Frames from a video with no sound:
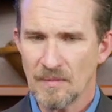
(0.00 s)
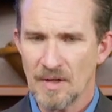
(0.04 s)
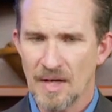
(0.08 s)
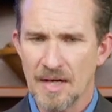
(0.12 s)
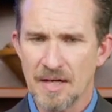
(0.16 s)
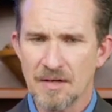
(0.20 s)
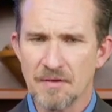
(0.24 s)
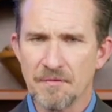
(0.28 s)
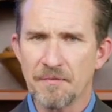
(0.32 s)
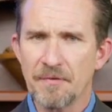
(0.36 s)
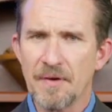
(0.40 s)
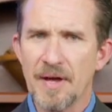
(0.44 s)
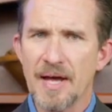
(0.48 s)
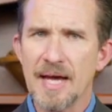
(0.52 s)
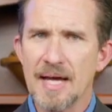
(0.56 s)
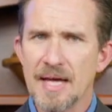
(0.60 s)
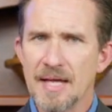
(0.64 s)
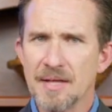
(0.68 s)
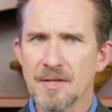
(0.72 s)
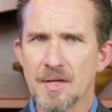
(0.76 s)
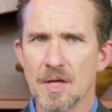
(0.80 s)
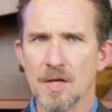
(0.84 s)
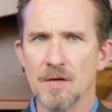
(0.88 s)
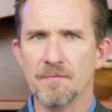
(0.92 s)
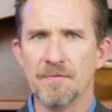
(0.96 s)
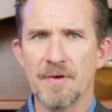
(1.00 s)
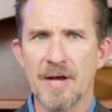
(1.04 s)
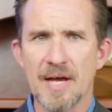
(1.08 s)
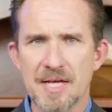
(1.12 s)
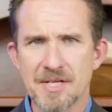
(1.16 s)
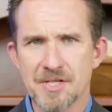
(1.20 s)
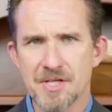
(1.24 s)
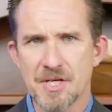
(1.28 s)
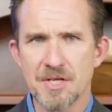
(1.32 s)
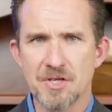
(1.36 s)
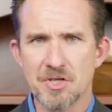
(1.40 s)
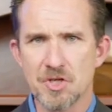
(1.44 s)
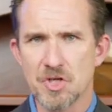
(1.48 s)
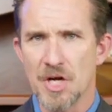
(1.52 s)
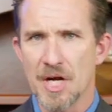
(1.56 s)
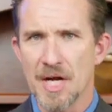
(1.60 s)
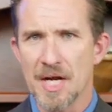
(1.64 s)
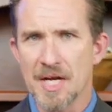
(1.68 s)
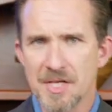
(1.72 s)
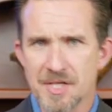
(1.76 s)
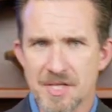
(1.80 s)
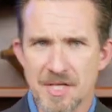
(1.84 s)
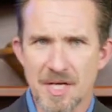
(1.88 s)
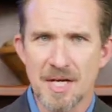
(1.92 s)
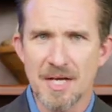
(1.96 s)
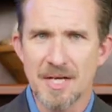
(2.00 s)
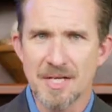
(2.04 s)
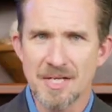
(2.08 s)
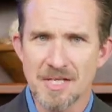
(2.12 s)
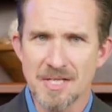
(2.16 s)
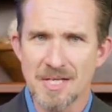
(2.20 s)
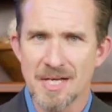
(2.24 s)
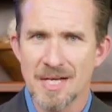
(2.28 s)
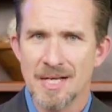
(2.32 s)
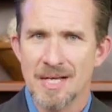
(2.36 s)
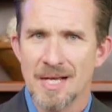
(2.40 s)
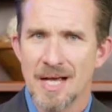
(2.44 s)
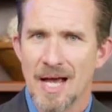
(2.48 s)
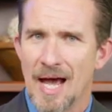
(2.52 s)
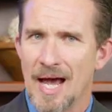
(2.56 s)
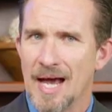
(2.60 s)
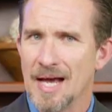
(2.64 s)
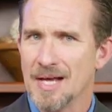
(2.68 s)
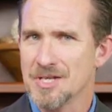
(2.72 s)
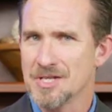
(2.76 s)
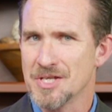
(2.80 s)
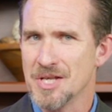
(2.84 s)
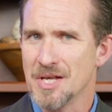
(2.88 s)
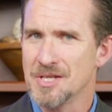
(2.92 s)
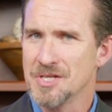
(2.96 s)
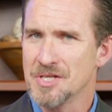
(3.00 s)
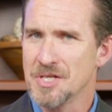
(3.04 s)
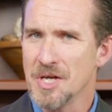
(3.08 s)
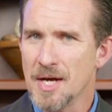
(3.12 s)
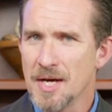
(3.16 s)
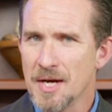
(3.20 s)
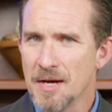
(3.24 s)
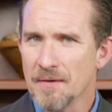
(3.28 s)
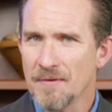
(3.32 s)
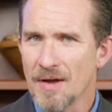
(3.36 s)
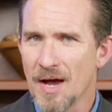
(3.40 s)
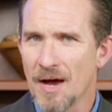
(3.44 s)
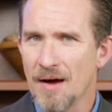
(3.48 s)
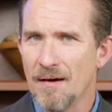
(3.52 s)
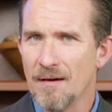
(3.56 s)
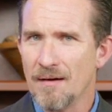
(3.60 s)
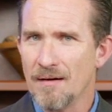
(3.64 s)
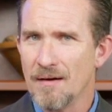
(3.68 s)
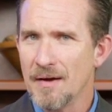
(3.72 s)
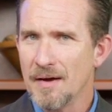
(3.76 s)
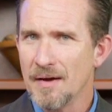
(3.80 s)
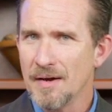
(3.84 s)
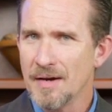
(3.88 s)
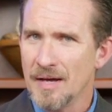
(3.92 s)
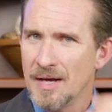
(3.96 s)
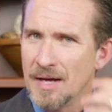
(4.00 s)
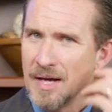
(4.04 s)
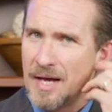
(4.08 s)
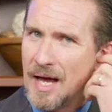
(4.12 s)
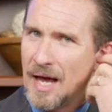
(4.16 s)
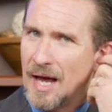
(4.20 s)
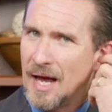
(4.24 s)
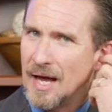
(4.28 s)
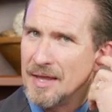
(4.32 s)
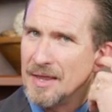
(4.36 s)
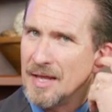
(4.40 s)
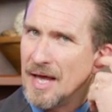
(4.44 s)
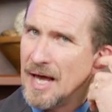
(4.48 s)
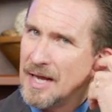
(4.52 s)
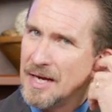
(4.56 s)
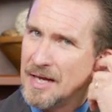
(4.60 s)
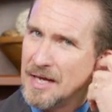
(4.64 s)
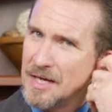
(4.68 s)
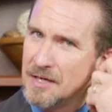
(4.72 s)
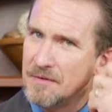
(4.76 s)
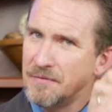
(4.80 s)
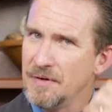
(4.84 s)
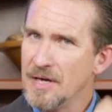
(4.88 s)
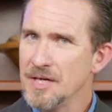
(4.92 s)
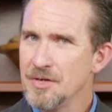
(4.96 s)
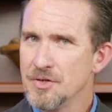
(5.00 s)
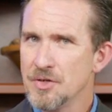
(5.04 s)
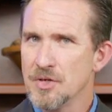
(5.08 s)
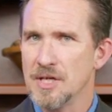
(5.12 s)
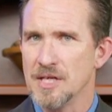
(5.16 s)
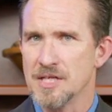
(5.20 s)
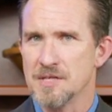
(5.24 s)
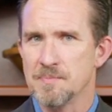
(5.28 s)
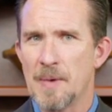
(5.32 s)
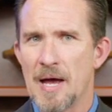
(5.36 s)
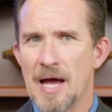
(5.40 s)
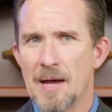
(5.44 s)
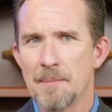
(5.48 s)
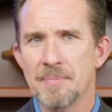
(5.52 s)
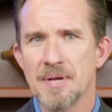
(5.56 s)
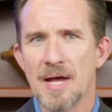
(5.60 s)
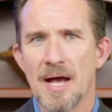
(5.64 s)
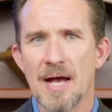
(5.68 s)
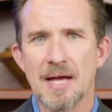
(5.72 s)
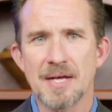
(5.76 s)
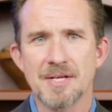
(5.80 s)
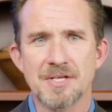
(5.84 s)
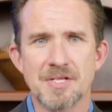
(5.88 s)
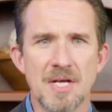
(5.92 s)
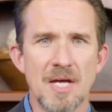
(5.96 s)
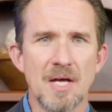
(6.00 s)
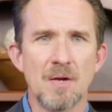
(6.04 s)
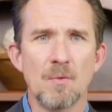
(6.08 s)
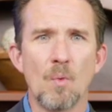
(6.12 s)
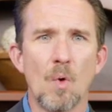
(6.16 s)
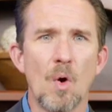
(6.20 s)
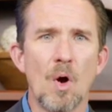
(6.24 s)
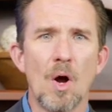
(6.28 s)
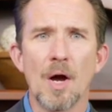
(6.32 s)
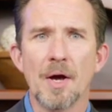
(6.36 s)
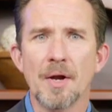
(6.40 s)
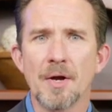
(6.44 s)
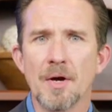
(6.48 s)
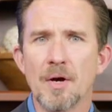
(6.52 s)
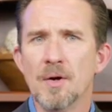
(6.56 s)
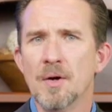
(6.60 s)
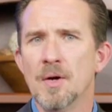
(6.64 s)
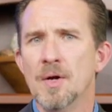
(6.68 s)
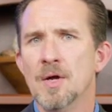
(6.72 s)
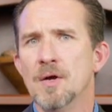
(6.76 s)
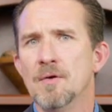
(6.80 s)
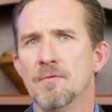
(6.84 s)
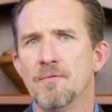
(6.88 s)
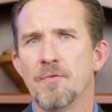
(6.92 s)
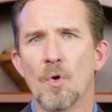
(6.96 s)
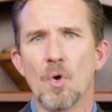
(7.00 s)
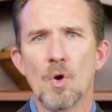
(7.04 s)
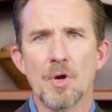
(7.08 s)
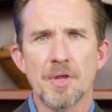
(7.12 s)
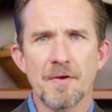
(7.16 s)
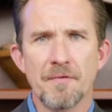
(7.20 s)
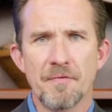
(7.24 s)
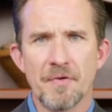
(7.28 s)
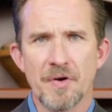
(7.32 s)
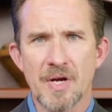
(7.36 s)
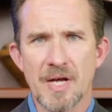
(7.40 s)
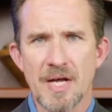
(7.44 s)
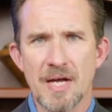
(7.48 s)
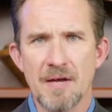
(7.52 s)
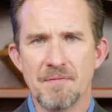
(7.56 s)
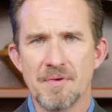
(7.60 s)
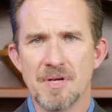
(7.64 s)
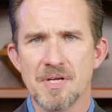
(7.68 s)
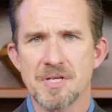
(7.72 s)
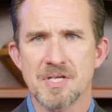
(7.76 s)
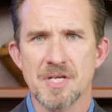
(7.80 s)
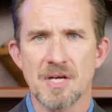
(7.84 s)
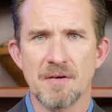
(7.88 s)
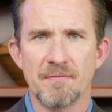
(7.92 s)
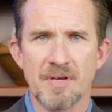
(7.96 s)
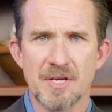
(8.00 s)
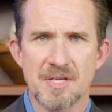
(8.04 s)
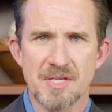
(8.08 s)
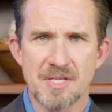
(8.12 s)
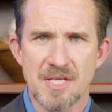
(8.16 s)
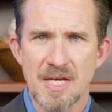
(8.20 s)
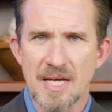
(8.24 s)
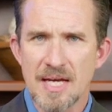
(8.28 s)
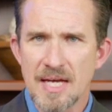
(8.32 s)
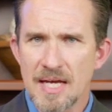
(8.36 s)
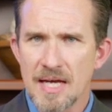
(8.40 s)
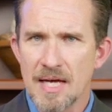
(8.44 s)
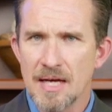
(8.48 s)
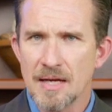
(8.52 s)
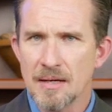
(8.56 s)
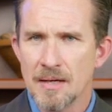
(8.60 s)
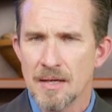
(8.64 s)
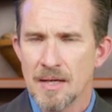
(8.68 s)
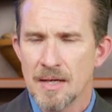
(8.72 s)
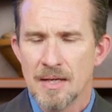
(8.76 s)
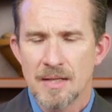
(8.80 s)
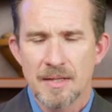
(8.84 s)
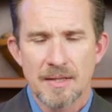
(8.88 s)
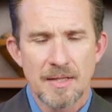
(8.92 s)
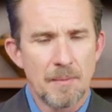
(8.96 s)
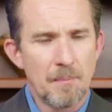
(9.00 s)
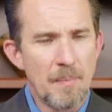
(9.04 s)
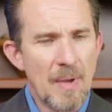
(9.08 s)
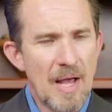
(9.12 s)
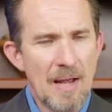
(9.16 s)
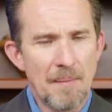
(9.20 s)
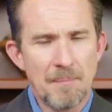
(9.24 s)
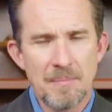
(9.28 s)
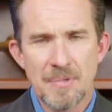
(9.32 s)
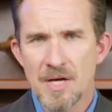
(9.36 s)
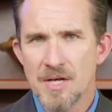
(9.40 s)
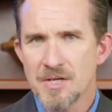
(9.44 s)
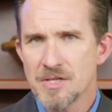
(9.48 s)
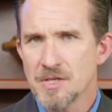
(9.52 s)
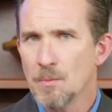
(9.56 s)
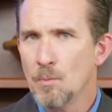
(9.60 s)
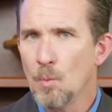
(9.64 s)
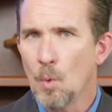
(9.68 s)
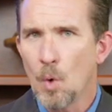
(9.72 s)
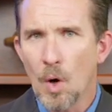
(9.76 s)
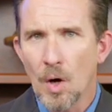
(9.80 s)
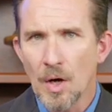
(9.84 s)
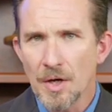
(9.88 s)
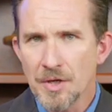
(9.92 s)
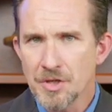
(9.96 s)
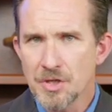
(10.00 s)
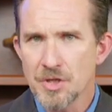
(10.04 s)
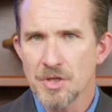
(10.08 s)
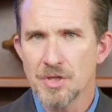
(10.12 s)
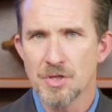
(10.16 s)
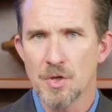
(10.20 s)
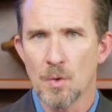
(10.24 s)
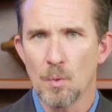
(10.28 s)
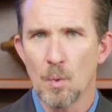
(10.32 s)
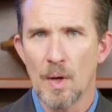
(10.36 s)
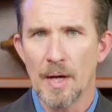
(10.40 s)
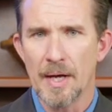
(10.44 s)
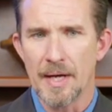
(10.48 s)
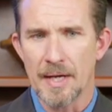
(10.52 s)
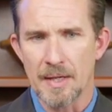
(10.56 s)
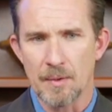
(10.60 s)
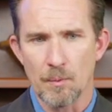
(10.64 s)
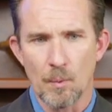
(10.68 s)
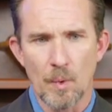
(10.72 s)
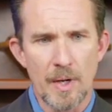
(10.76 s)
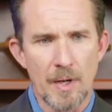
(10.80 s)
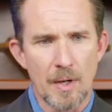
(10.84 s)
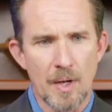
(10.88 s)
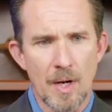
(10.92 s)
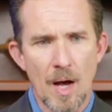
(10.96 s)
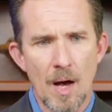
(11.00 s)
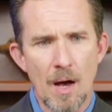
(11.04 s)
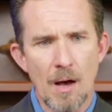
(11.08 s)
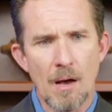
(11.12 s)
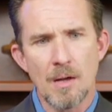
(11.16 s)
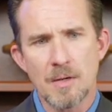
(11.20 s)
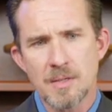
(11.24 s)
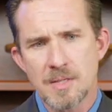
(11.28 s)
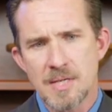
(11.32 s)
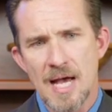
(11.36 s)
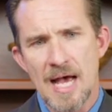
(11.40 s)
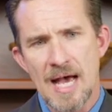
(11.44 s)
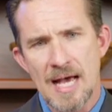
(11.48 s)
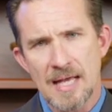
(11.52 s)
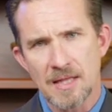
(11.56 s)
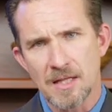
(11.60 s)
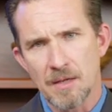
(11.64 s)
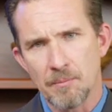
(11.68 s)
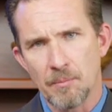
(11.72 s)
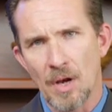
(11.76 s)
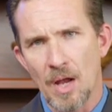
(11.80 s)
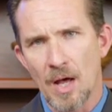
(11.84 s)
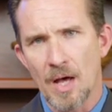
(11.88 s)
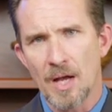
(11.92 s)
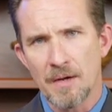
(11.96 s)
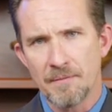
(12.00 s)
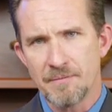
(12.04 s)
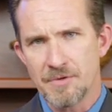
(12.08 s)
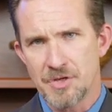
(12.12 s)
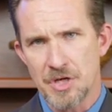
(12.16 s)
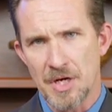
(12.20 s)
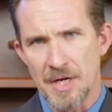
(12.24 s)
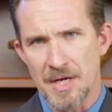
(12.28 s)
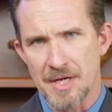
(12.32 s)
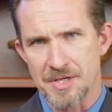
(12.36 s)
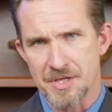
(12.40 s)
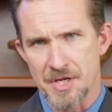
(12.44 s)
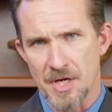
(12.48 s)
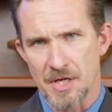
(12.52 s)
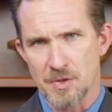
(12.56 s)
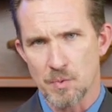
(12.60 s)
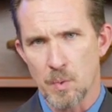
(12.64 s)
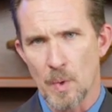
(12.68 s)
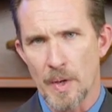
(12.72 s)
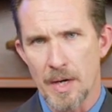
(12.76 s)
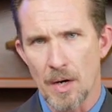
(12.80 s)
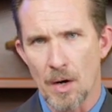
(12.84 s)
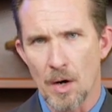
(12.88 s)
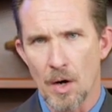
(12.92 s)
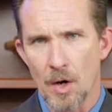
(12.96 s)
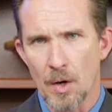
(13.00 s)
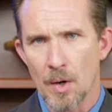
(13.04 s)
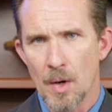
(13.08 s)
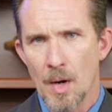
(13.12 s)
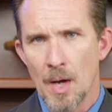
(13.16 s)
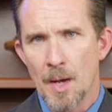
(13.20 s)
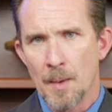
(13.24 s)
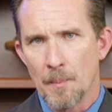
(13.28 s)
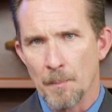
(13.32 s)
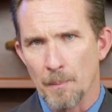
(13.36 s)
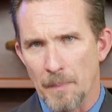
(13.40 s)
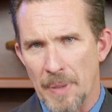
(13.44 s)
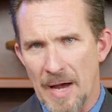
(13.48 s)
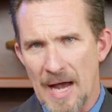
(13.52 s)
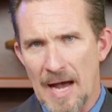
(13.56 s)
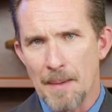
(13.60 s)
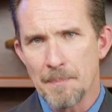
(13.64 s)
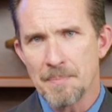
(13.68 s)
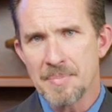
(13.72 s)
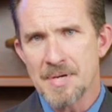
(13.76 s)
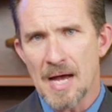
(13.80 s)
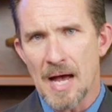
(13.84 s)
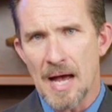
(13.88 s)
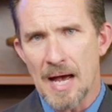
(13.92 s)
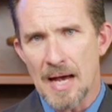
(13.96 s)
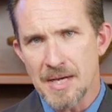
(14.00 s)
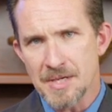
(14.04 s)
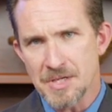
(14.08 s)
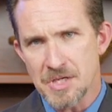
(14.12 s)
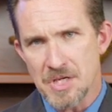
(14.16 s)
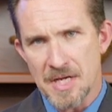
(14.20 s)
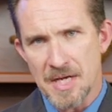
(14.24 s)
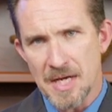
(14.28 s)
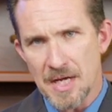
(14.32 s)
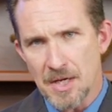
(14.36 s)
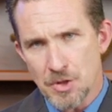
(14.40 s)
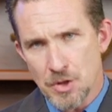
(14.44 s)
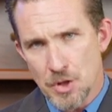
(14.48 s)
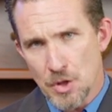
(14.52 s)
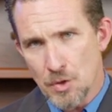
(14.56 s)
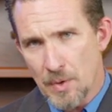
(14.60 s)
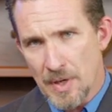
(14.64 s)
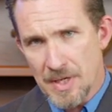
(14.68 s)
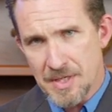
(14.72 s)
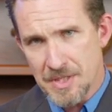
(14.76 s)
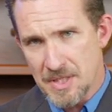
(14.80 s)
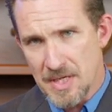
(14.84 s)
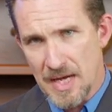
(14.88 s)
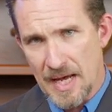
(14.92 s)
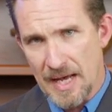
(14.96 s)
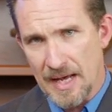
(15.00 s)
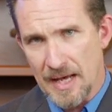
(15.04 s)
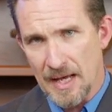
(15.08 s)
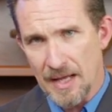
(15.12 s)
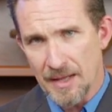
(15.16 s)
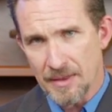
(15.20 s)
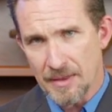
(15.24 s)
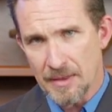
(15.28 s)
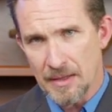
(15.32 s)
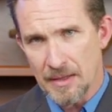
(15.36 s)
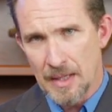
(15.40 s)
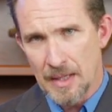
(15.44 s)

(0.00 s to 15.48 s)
in faith confesses Jesus as the Son of God, and that individual is baptized in water for the forgiveness of his sin, then baptism washes away. We contact the blood of Jesus. We are baptized into his death.